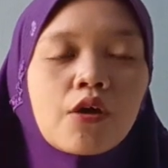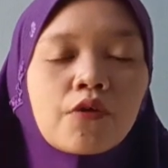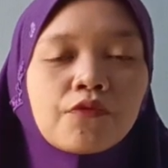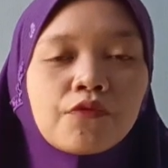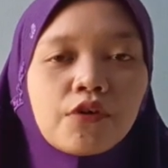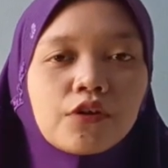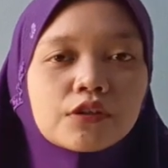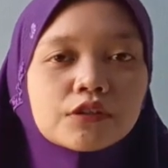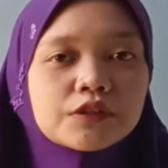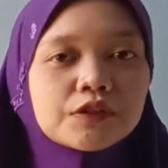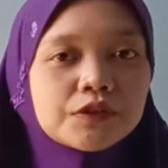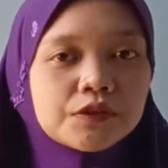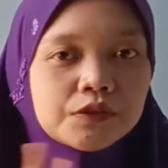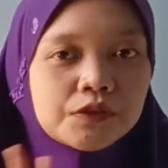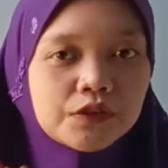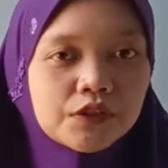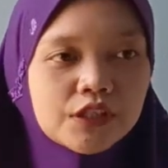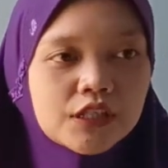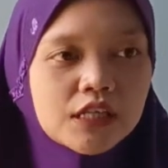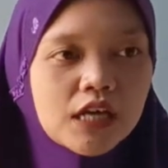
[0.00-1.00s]
for
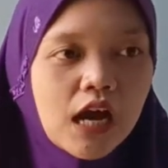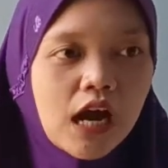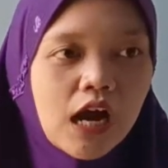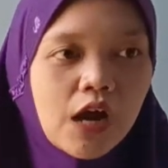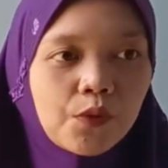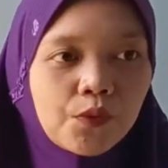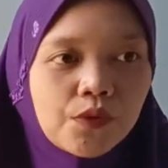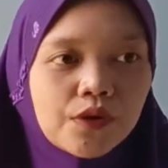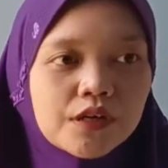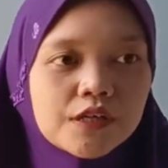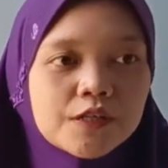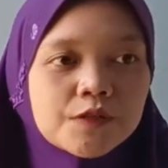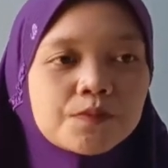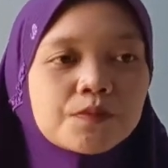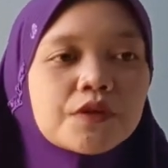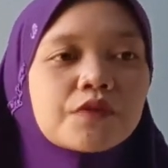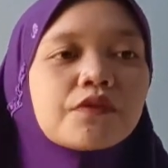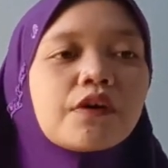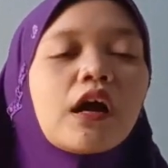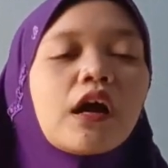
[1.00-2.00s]
3 hours
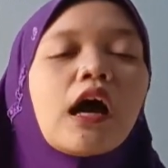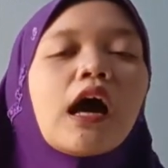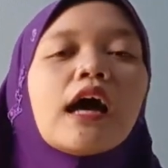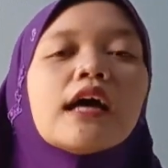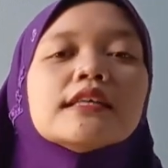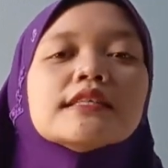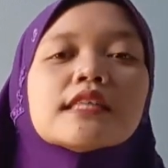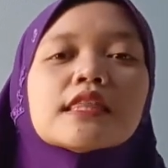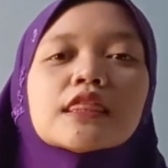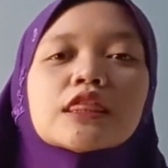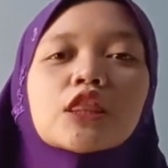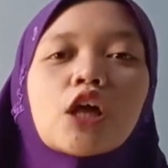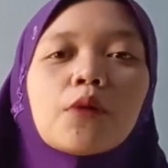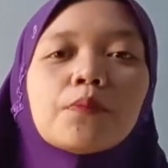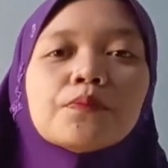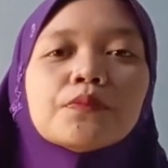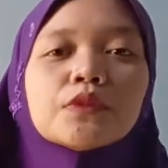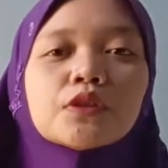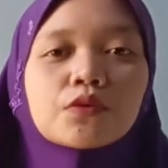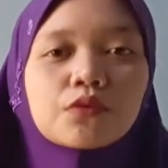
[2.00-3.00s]
before I
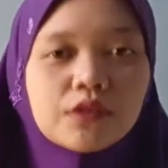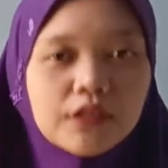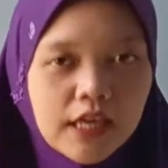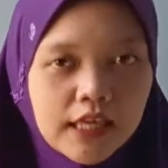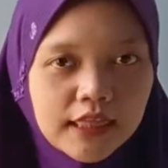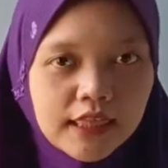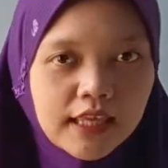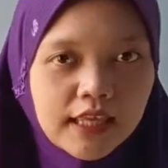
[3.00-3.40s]
stopped to get